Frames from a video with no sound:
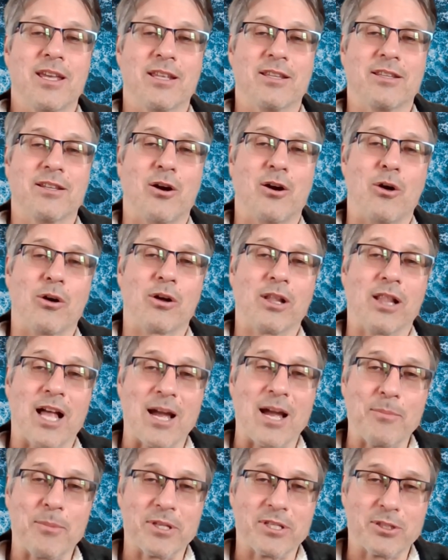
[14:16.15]
in the whole
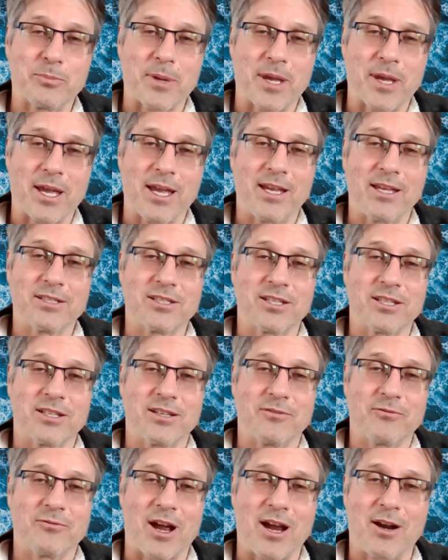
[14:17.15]
climate space
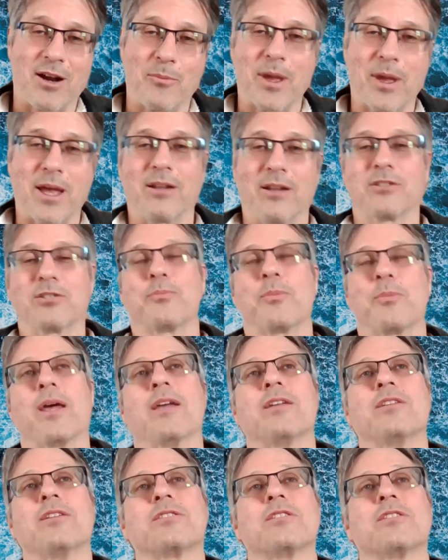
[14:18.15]
and environmental
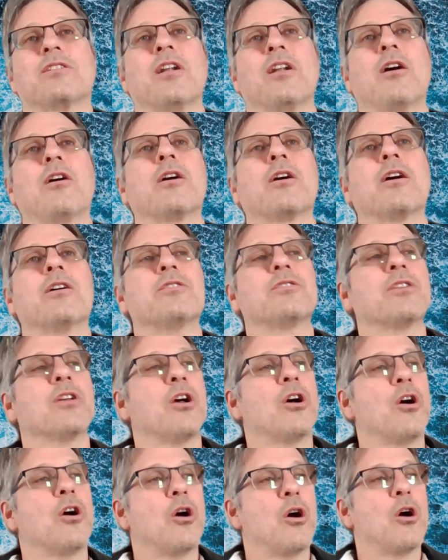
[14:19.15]
space, you know, because
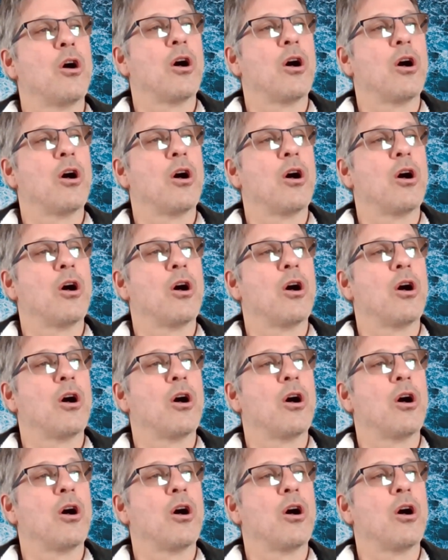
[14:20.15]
